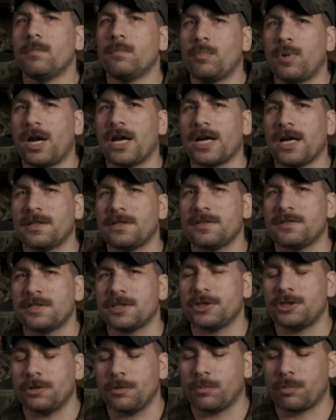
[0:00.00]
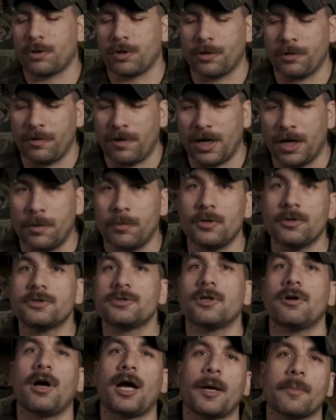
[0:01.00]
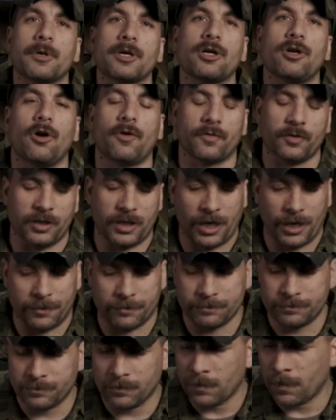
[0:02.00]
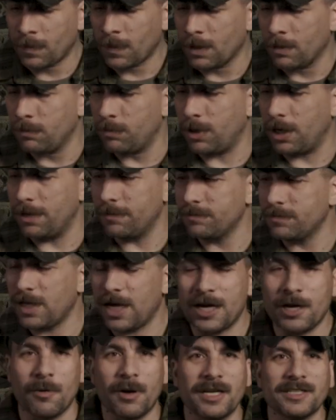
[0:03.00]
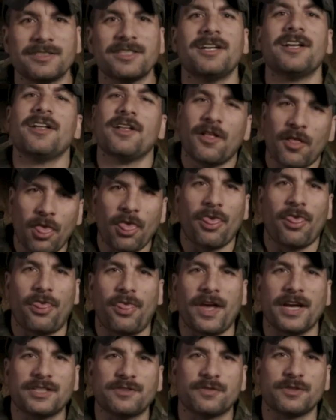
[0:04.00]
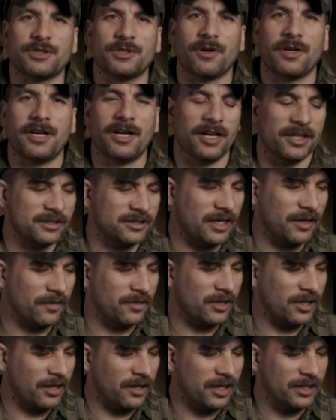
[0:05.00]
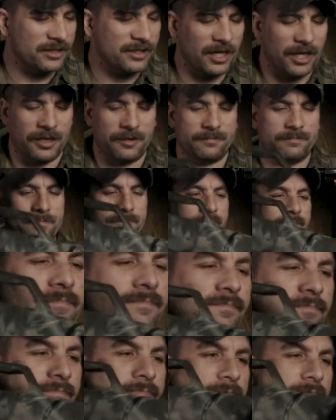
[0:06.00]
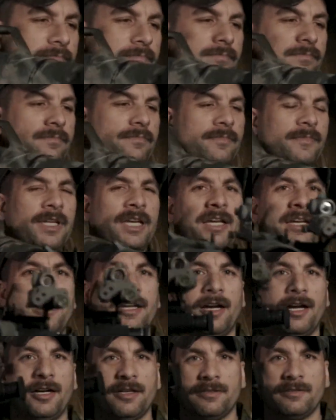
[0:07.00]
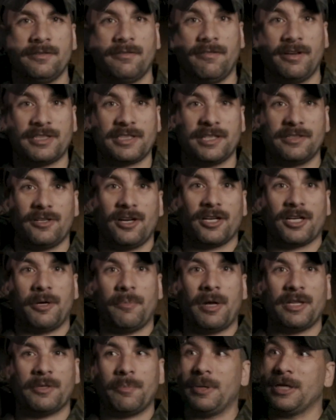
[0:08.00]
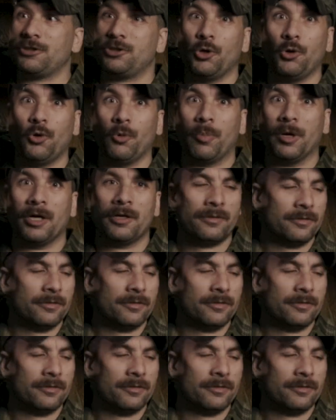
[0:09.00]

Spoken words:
but I got this thing shooting pretty reliable. So I'm going to go over that. But anyways, thanks for joining us and everything like that. And let's get talking about the big tube. All